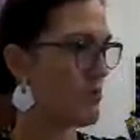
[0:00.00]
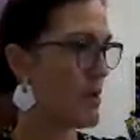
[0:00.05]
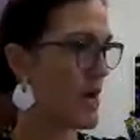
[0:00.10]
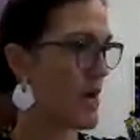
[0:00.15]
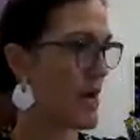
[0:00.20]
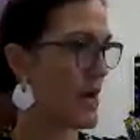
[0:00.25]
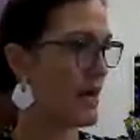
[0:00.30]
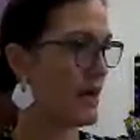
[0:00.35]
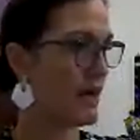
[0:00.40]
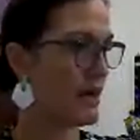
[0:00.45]

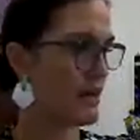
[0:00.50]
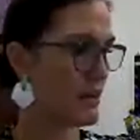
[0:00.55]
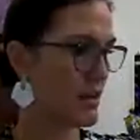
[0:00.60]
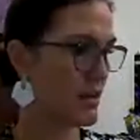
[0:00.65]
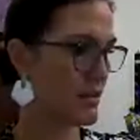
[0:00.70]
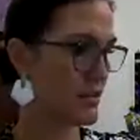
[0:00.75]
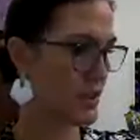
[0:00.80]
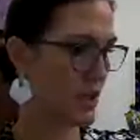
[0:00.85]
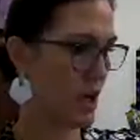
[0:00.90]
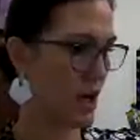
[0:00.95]
back,
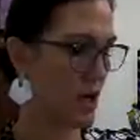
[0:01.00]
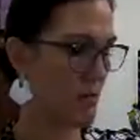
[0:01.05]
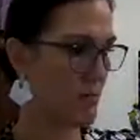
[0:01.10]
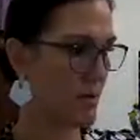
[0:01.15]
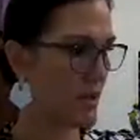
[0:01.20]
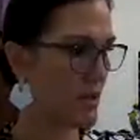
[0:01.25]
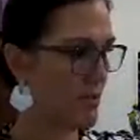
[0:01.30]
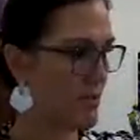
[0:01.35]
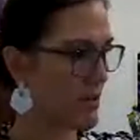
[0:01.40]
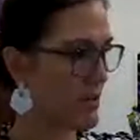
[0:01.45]
there's a
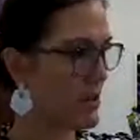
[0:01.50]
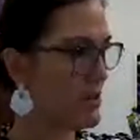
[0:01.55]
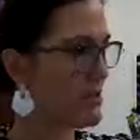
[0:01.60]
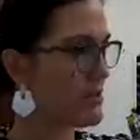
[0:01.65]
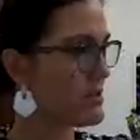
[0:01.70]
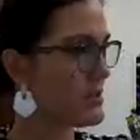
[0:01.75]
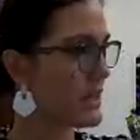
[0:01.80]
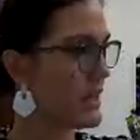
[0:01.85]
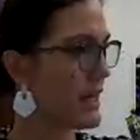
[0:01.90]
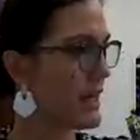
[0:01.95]
copy of the
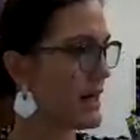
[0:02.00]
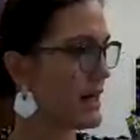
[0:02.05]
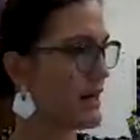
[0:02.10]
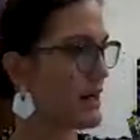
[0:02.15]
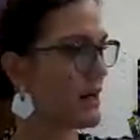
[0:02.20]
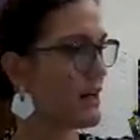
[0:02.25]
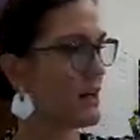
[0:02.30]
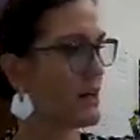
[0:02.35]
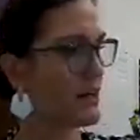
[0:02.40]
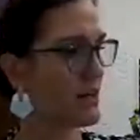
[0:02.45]

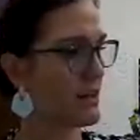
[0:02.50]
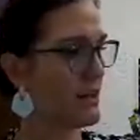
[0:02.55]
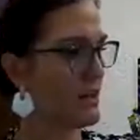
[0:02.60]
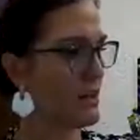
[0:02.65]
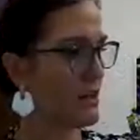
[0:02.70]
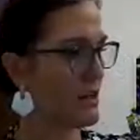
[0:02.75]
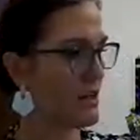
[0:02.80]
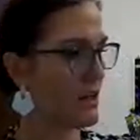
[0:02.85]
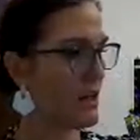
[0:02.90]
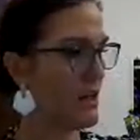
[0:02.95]
newsletter,
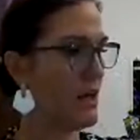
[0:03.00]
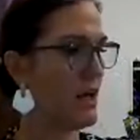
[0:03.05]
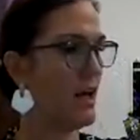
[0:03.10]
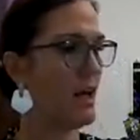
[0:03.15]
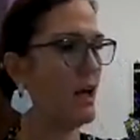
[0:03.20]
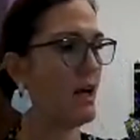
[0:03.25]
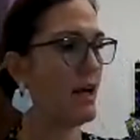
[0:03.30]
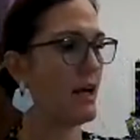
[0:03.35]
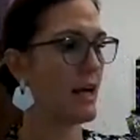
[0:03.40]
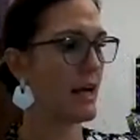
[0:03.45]

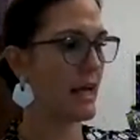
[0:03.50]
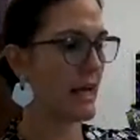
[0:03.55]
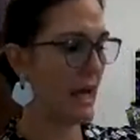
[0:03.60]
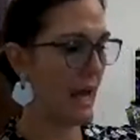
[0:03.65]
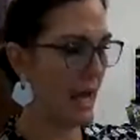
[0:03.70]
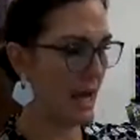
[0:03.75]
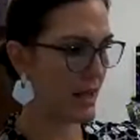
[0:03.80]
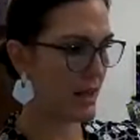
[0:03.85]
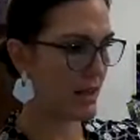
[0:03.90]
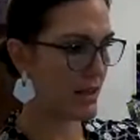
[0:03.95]

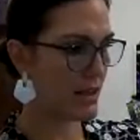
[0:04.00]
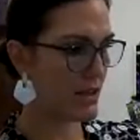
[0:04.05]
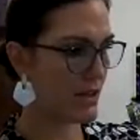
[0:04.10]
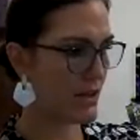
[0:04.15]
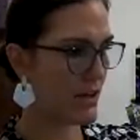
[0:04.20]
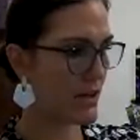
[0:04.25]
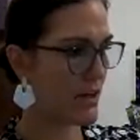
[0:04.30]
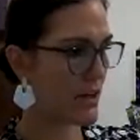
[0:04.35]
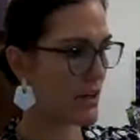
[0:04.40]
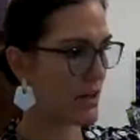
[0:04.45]

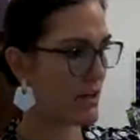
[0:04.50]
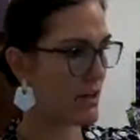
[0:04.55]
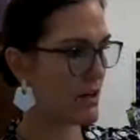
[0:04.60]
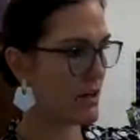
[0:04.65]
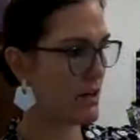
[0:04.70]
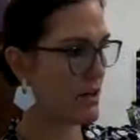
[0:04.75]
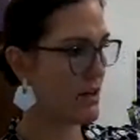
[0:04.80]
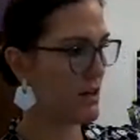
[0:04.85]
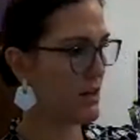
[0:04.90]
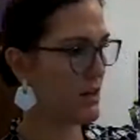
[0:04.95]
calendar.
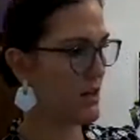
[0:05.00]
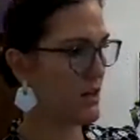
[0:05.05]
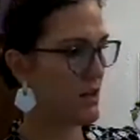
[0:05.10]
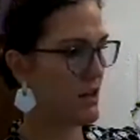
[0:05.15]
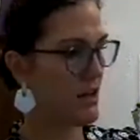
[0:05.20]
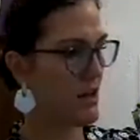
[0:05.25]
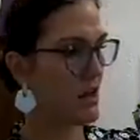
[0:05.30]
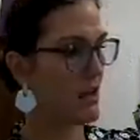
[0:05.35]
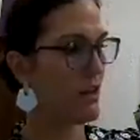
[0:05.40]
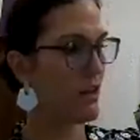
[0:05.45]

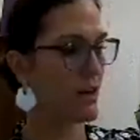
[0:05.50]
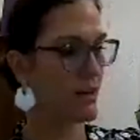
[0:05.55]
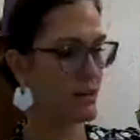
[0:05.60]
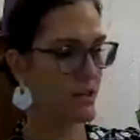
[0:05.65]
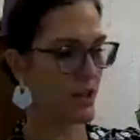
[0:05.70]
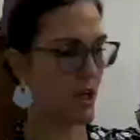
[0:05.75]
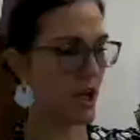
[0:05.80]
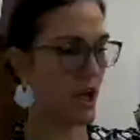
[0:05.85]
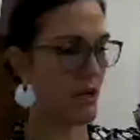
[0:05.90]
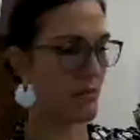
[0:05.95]
There's a
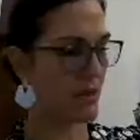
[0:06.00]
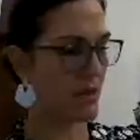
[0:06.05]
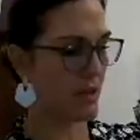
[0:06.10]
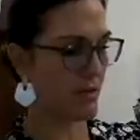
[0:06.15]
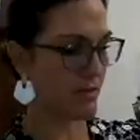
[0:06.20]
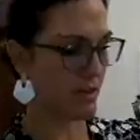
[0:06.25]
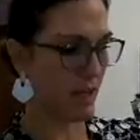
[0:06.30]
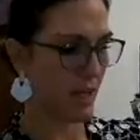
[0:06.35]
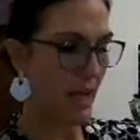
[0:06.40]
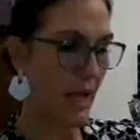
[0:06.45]
copy of
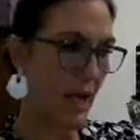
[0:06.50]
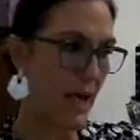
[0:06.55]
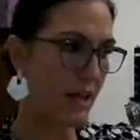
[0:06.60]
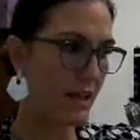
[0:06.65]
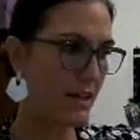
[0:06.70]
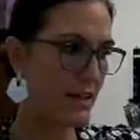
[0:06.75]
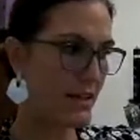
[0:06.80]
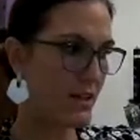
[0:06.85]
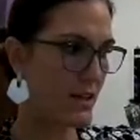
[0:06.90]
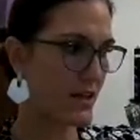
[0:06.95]
the
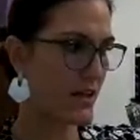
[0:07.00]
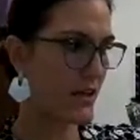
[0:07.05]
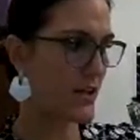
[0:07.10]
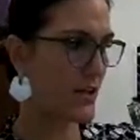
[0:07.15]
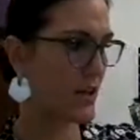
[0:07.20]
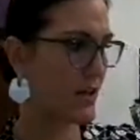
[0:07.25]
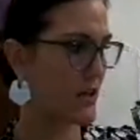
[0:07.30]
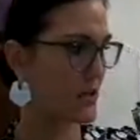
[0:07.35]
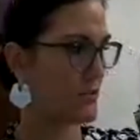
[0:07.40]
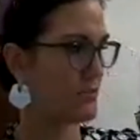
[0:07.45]

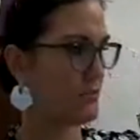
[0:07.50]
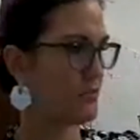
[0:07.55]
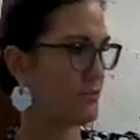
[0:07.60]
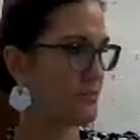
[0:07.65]
calendar.